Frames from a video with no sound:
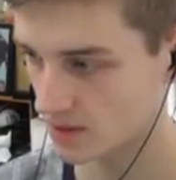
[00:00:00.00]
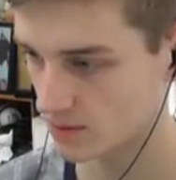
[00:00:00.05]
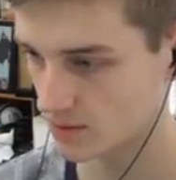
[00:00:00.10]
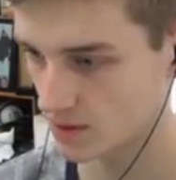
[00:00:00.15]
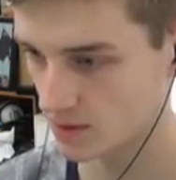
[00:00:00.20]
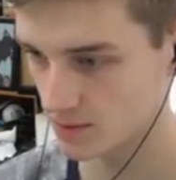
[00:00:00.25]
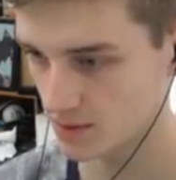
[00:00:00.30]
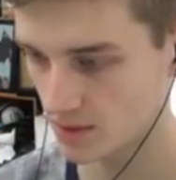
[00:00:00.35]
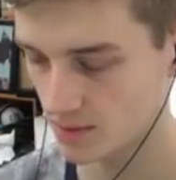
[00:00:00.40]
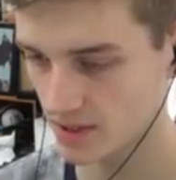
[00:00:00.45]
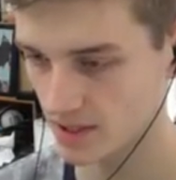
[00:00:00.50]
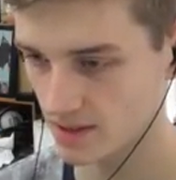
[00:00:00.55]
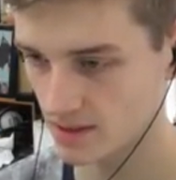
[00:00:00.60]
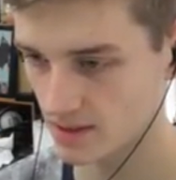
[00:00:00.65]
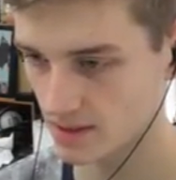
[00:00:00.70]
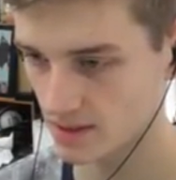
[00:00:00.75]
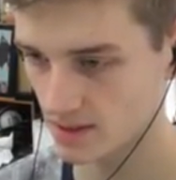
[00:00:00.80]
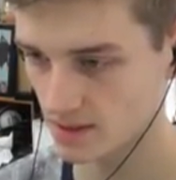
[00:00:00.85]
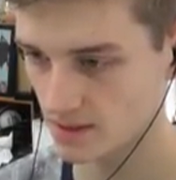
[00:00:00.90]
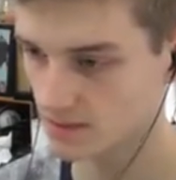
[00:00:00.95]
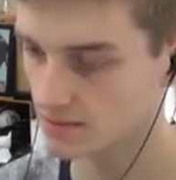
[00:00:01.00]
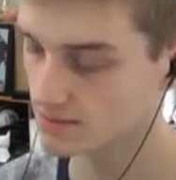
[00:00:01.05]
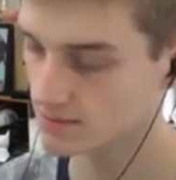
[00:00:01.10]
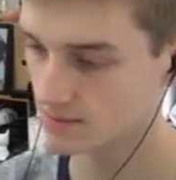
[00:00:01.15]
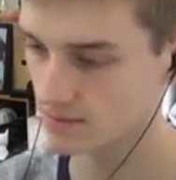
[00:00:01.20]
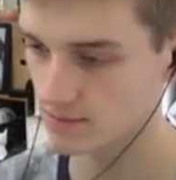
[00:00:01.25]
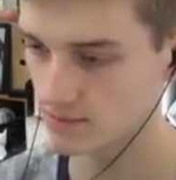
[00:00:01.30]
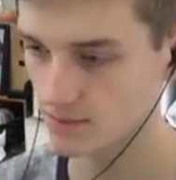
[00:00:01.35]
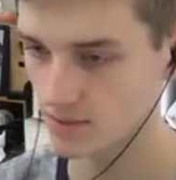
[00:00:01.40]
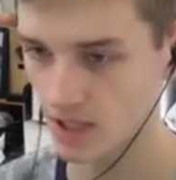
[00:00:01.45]
well, I mean,
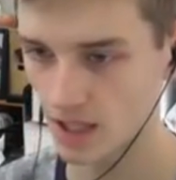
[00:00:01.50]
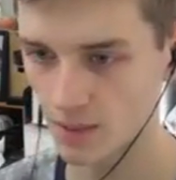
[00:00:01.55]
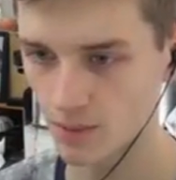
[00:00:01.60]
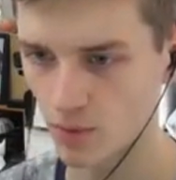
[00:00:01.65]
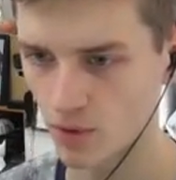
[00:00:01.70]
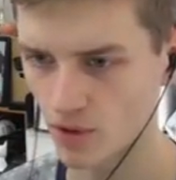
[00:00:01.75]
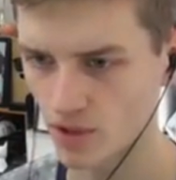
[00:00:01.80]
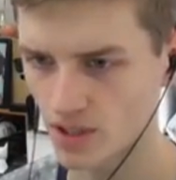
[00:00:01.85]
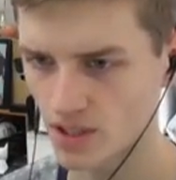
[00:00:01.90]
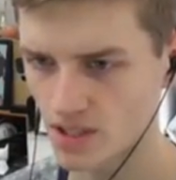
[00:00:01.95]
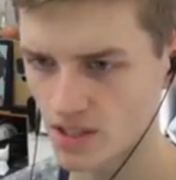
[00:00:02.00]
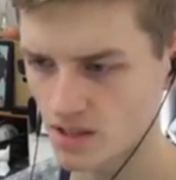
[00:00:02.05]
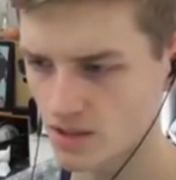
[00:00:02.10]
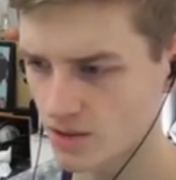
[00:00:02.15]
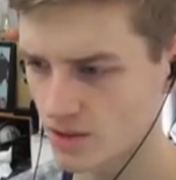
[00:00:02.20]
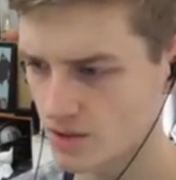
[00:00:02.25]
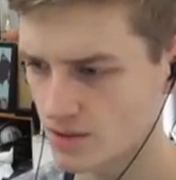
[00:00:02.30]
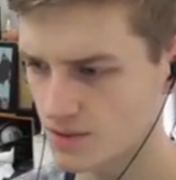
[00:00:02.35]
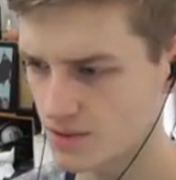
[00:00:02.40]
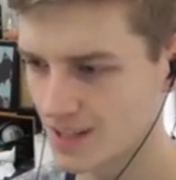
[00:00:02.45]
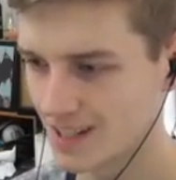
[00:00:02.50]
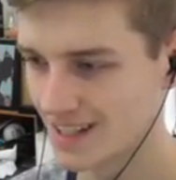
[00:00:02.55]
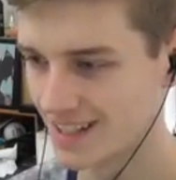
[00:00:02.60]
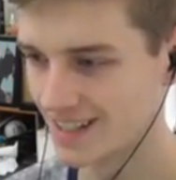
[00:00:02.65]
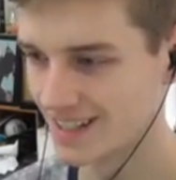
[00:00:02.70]
kind of pointless, sort of,